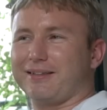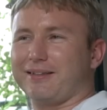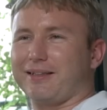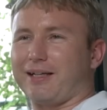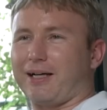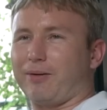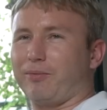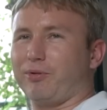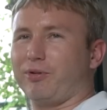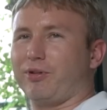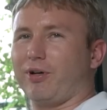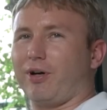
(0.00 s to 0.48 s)

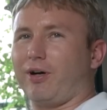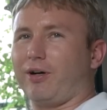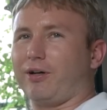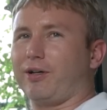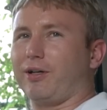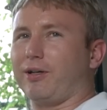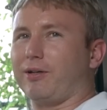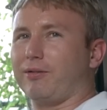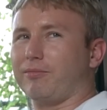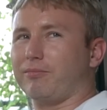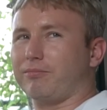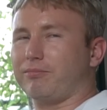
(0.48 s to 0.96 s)
Are we
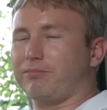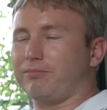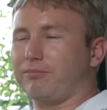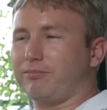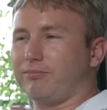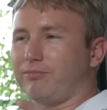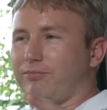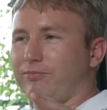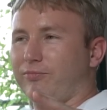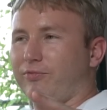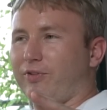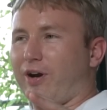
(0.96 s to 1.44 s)
talking?
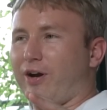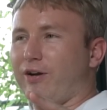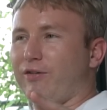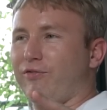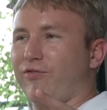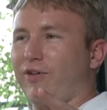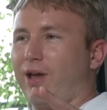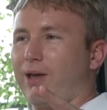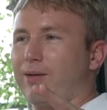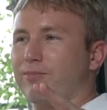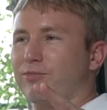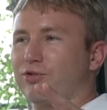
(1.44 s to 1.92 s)
Occasionally. Very
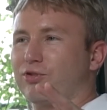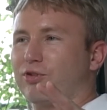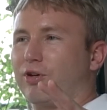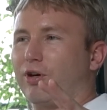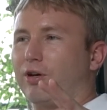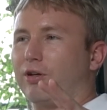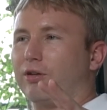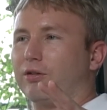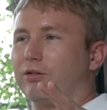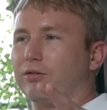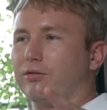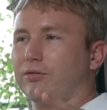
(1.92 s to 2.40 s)
famous
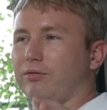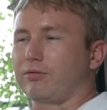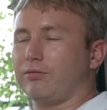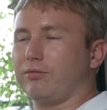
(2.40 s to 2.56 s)
guy.